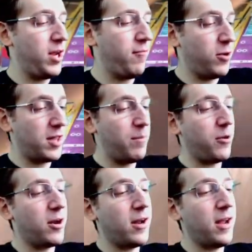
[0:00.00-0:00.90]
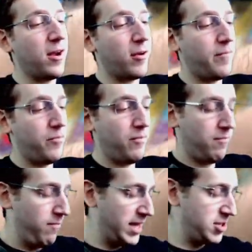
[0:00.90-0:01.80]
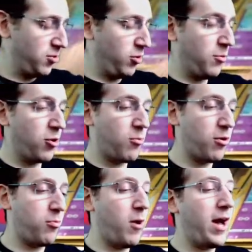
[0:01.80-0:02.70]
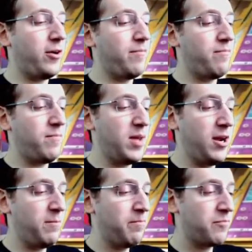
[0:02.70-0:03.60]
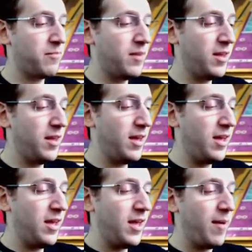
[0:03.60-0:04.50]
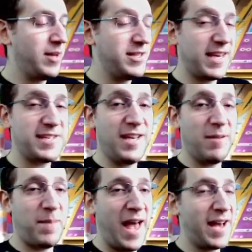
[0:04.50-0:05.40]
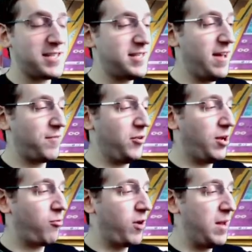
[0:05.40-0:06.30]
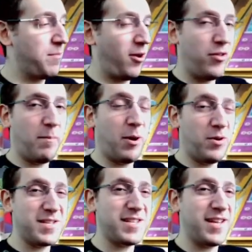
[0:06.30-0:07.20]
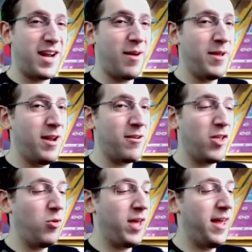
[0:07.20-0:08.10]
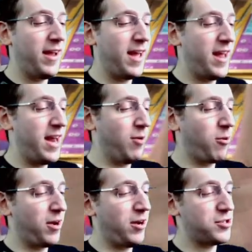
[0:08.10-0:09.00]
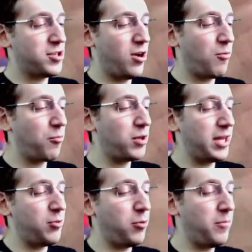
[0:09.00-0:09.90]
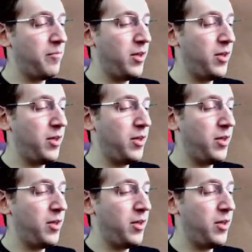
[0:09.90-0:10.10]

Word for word: of what they put into here makes it a little more worthwhile, you know? I mean, 16 packs is definitely great, but all the bonuses that come in here that you can't get anywhere else are really cool.